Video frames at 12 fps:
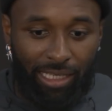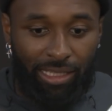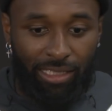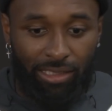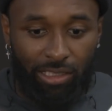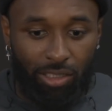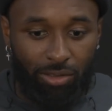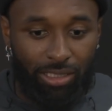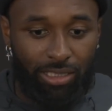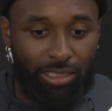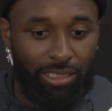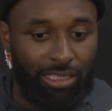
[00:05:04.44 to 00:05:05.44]
I think, you know,
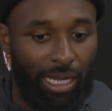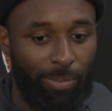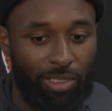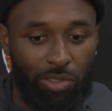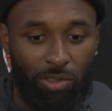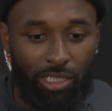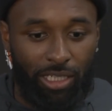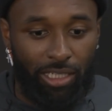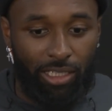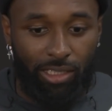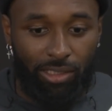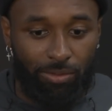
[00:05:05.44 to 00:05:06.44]
this is his opportunity
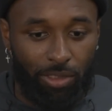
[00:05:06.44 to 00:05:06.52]
to,